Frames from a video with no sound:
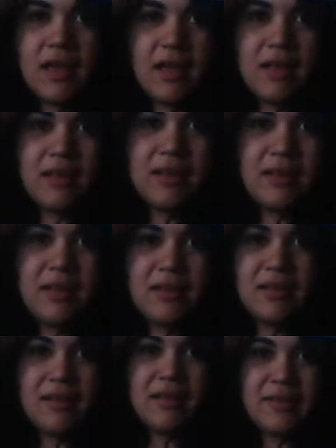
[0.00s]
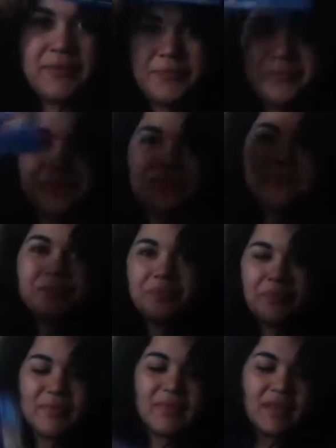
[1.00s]
Oh, just like Inglourious
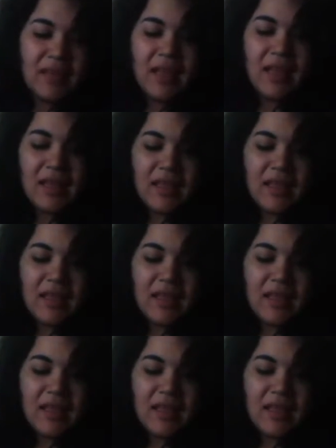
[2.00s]
Basterds.